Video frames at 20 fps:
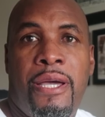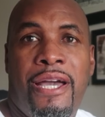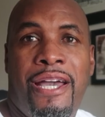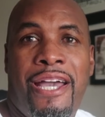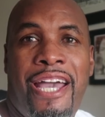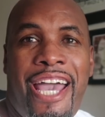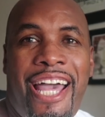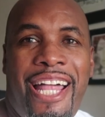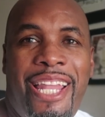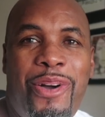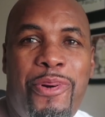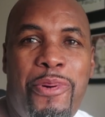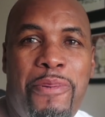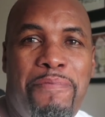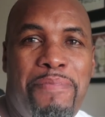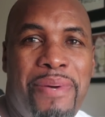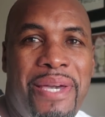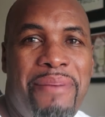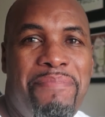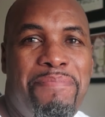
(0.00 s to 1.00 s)

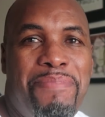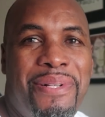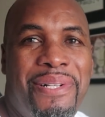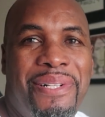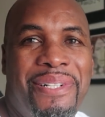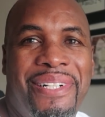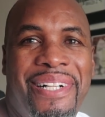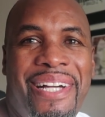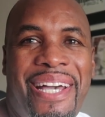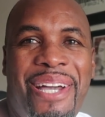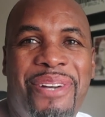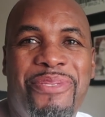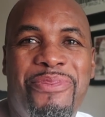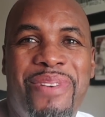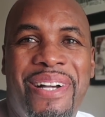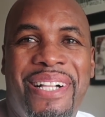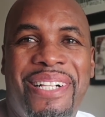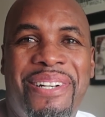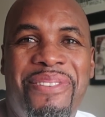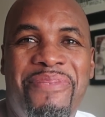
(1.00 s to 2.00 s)
Hello people, and
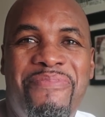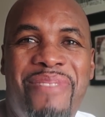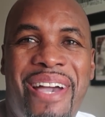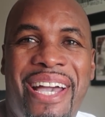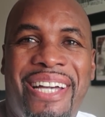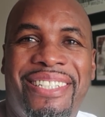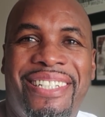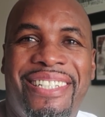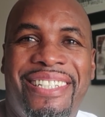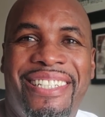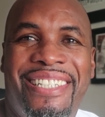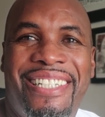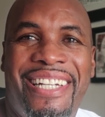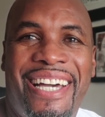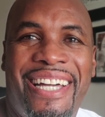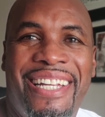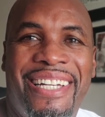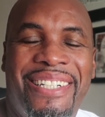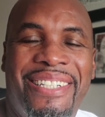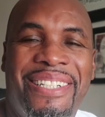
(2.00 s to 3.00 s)
welcome back to the
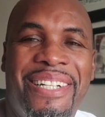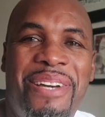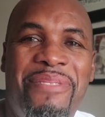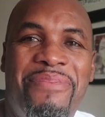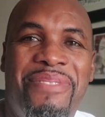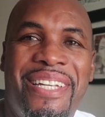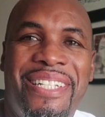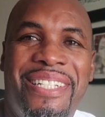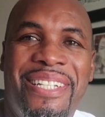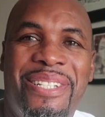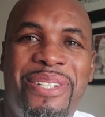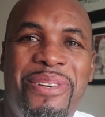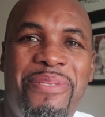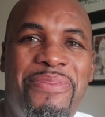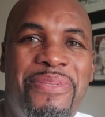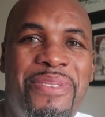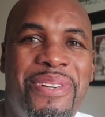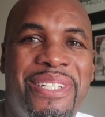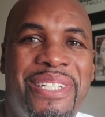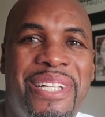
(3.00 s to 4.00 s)
channel. If this is your
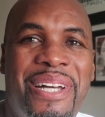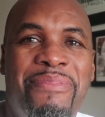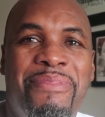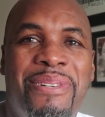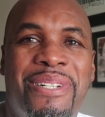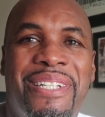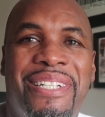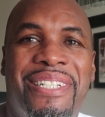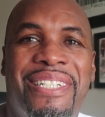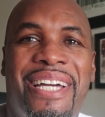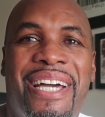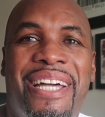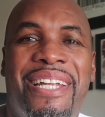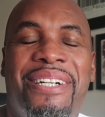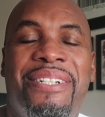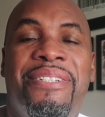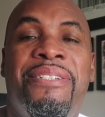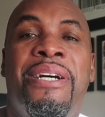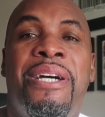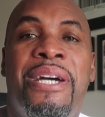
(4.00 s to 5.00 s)
first time on the
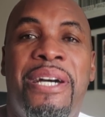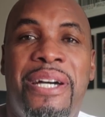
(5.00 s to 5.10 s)
channel,